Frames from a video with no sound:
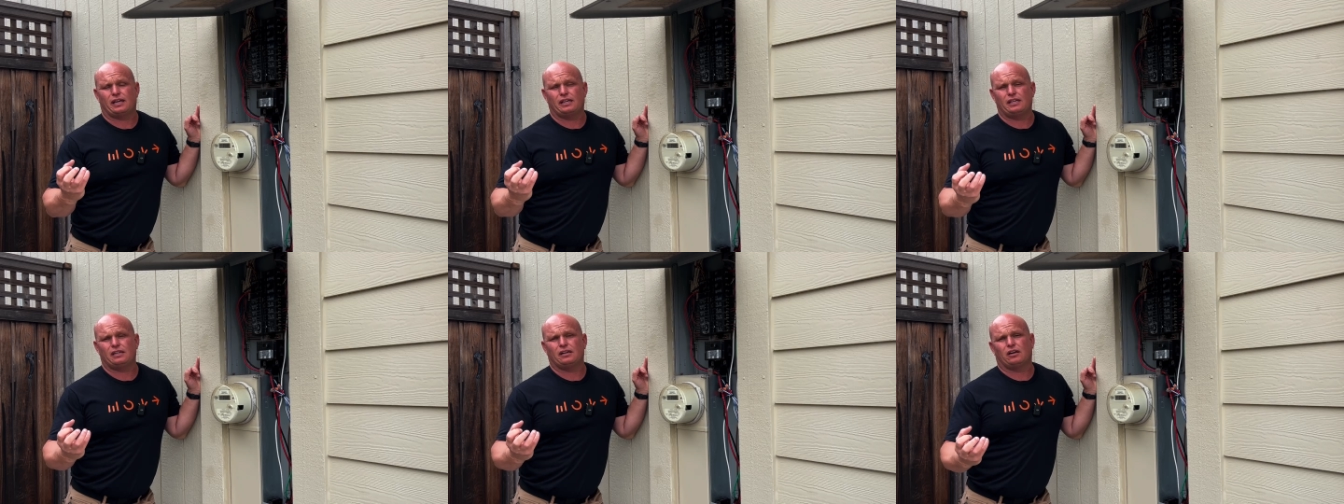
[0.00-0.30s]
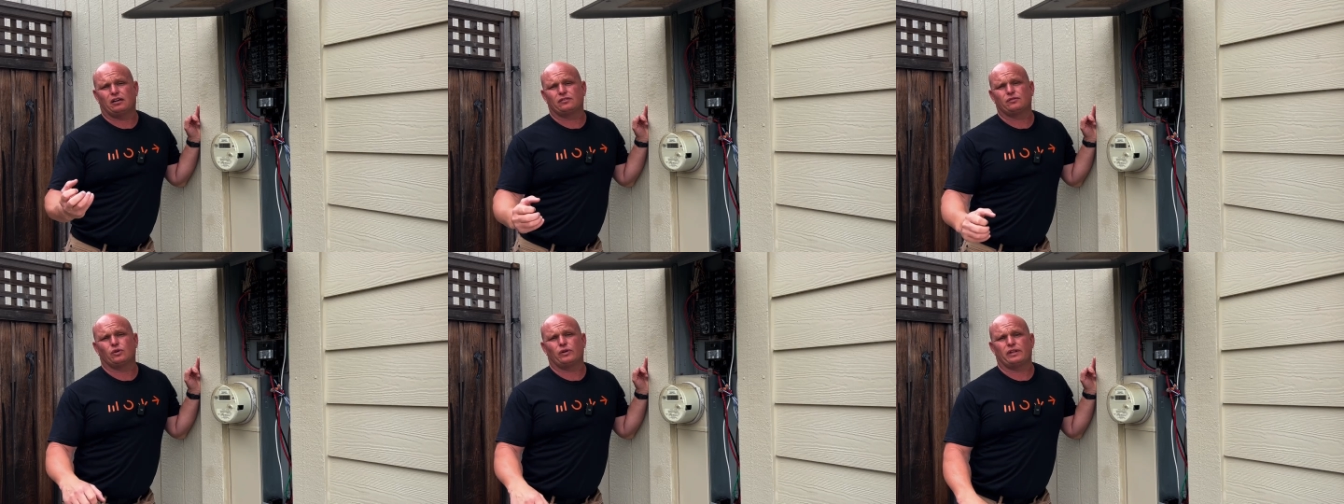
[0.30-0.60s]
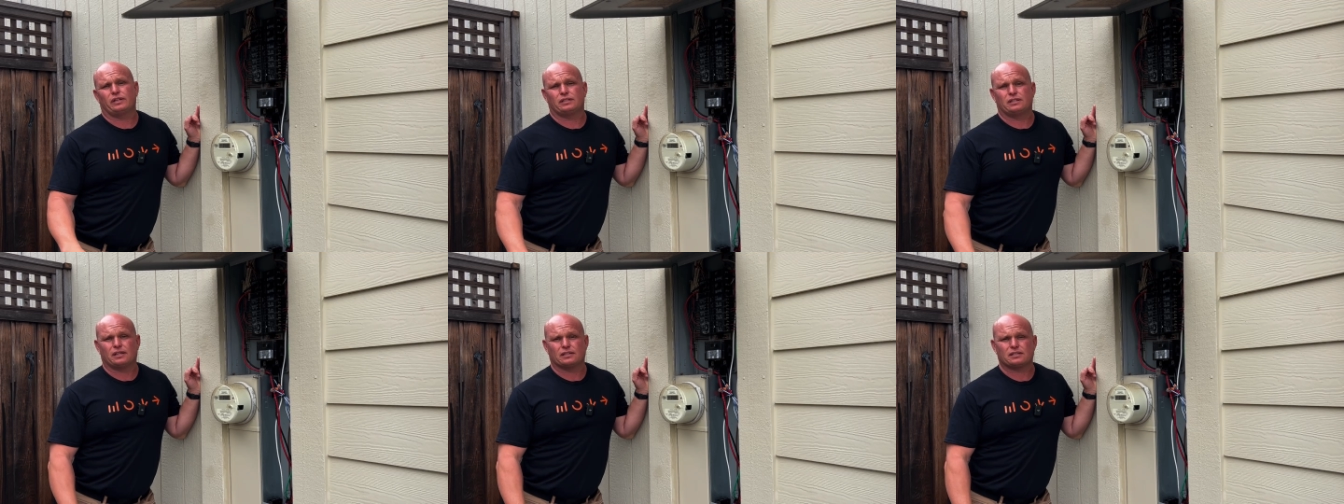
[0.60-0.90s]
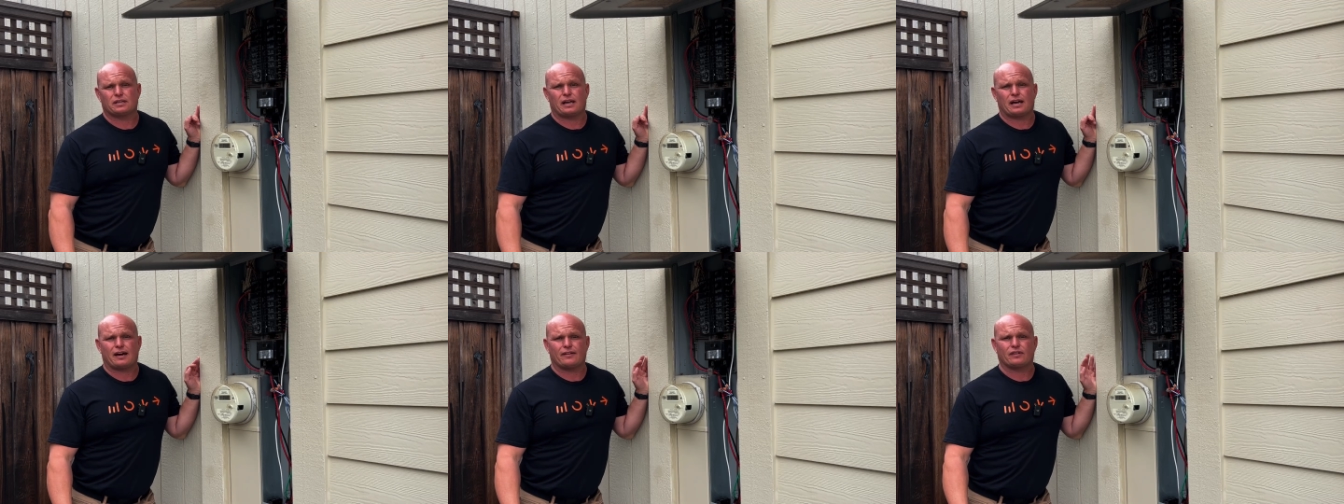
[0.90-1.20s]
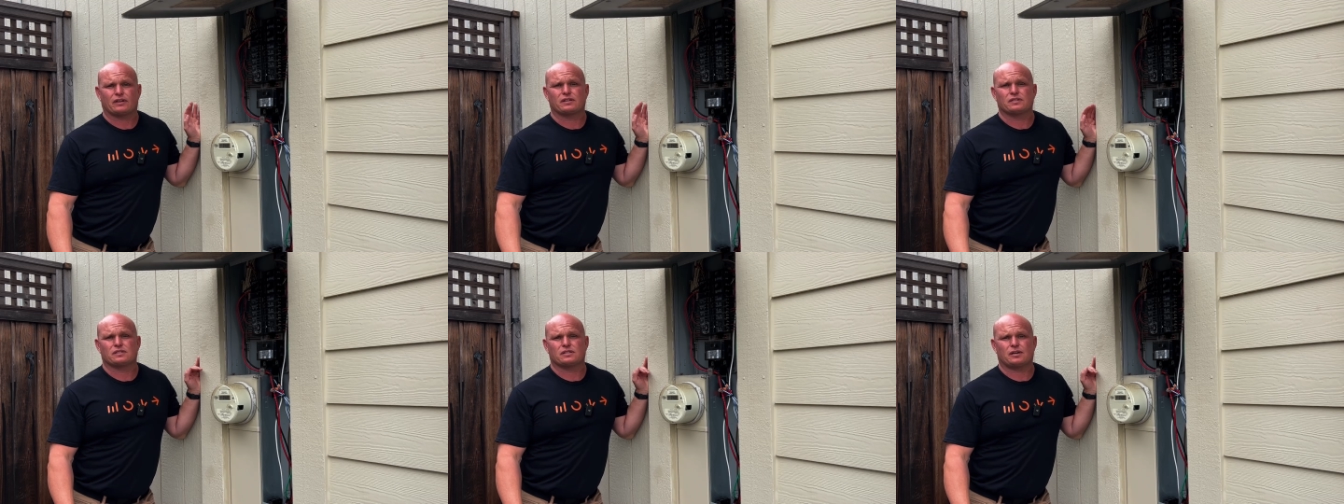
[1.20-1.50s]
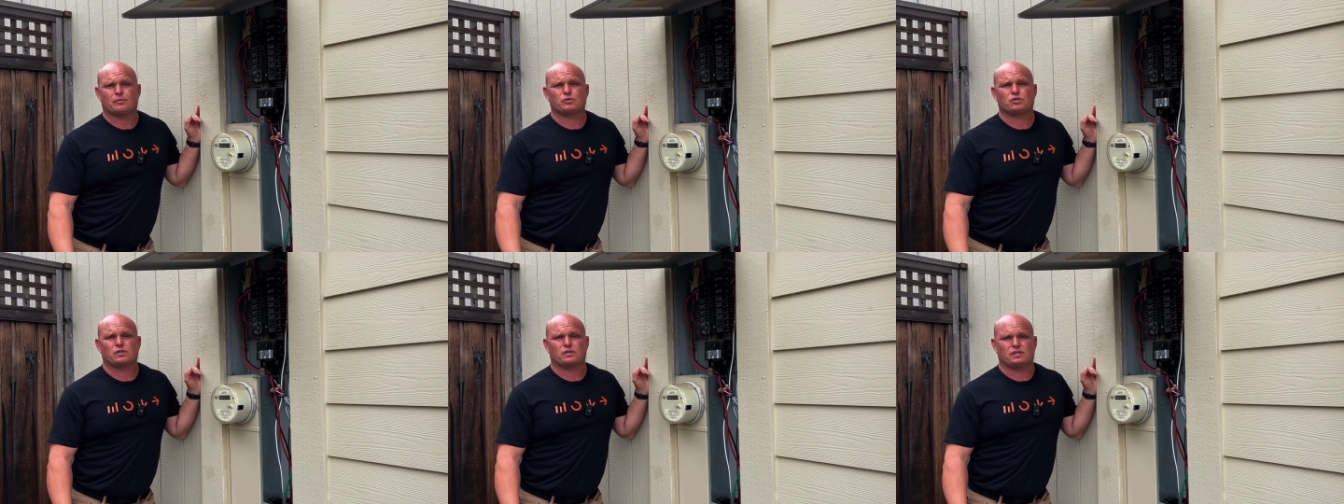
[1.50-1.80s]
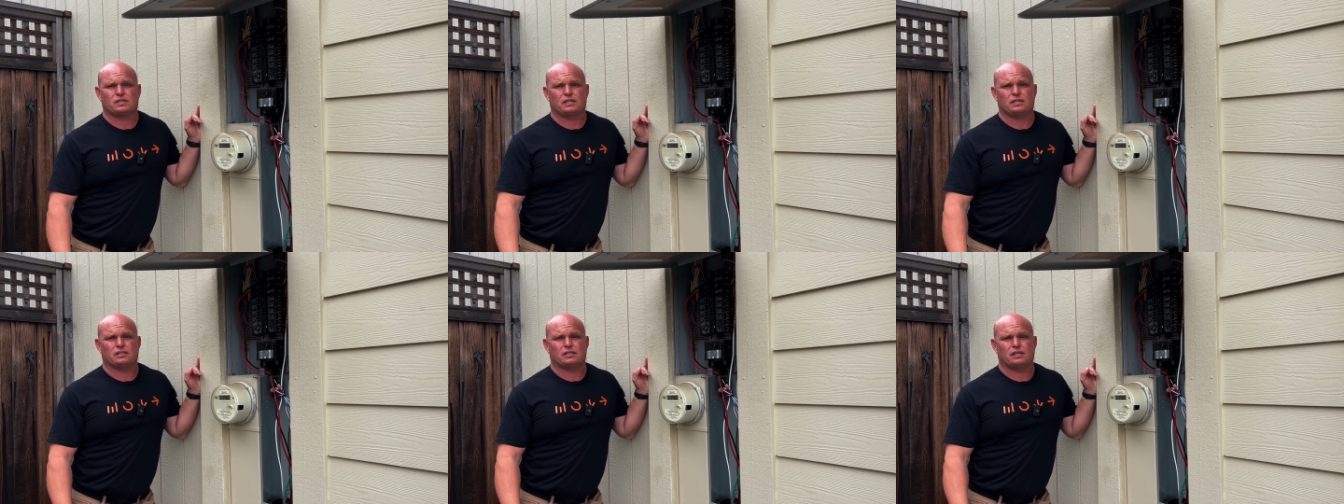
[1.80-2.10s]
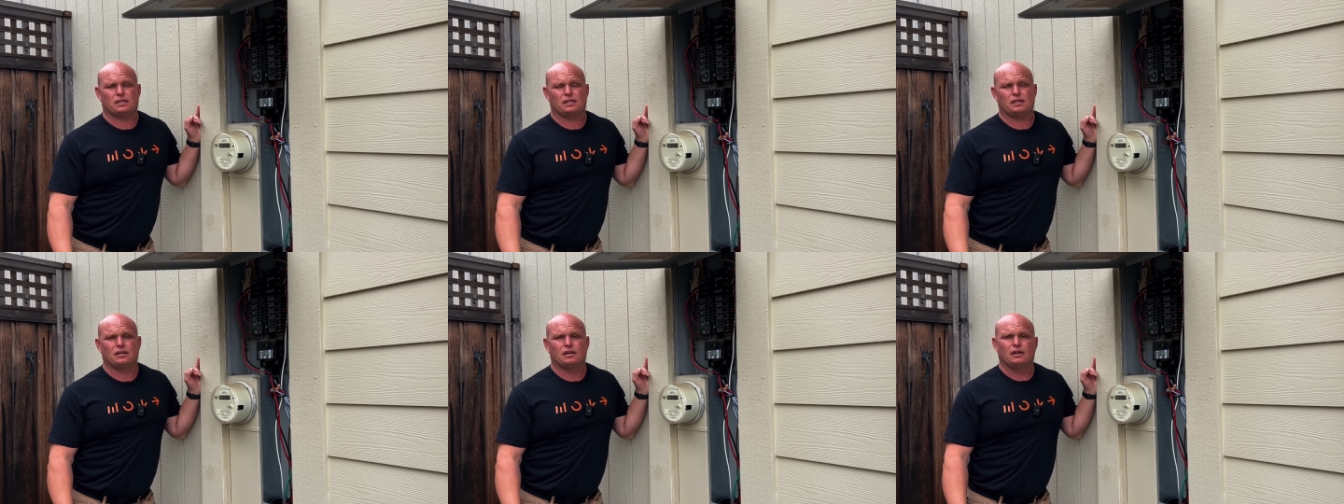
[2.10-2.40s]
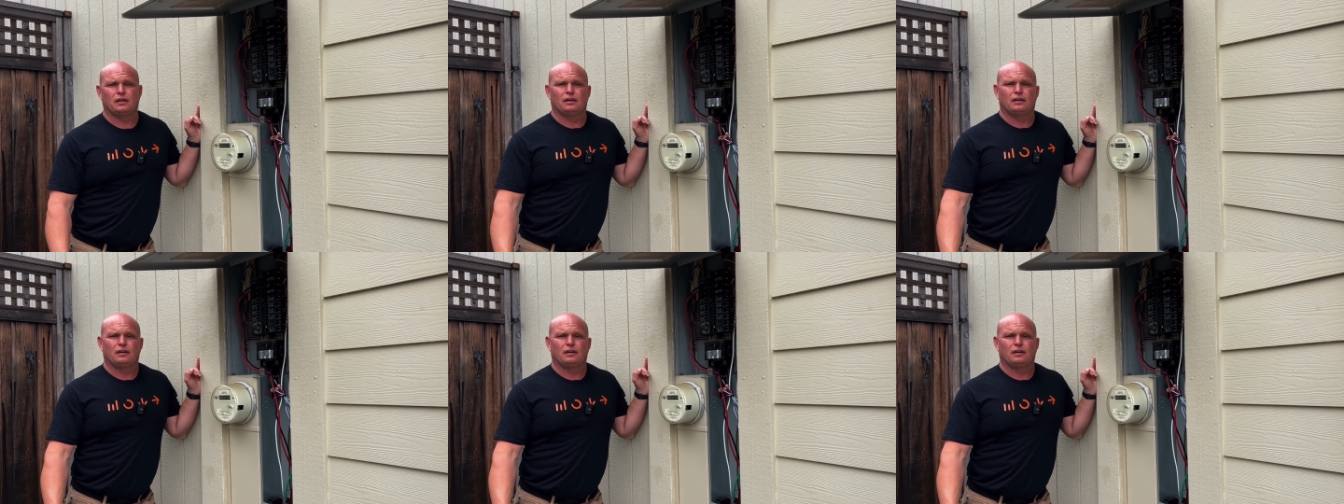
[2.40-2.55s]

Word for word: any Envoy that doesn't have a consumption CT